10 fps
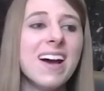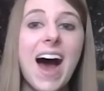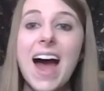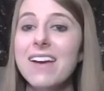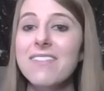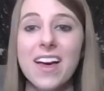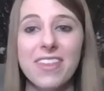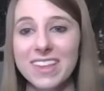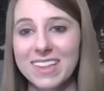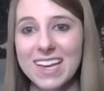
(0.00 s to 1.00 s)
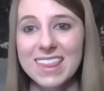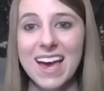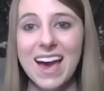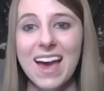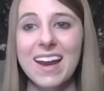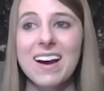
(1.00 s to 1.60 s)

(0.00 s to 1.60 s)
I have nothing like that.